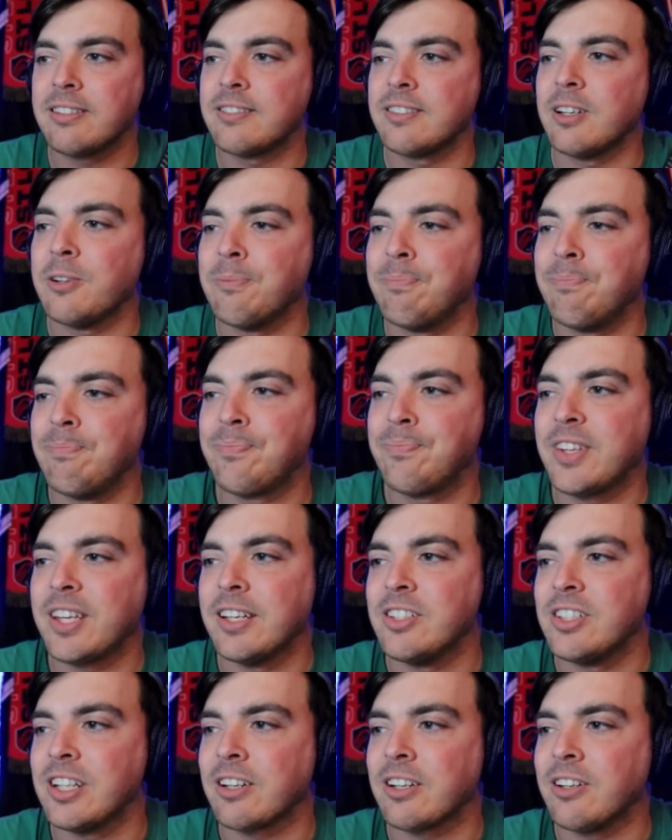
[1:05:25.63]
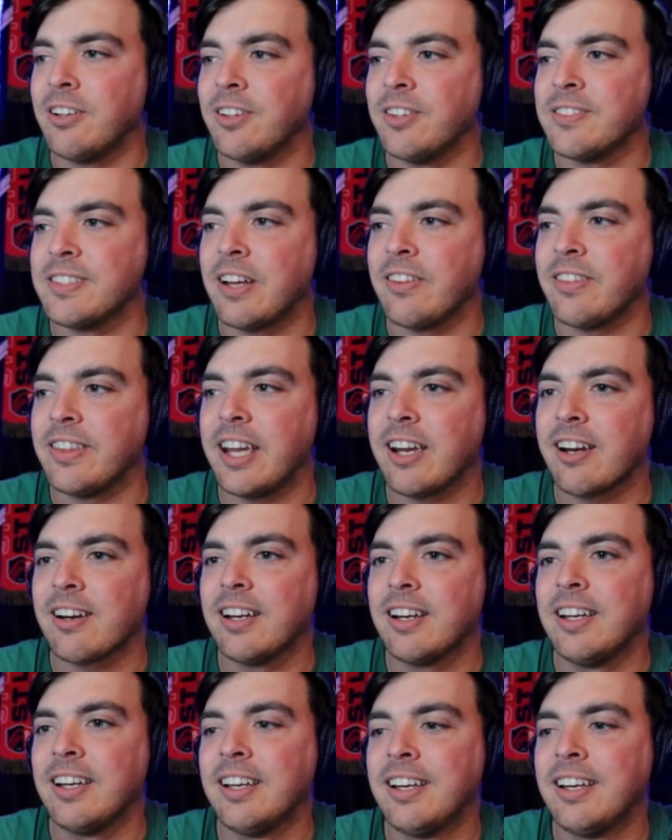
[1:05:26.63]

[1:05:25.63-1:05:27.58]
So you can check all those out there.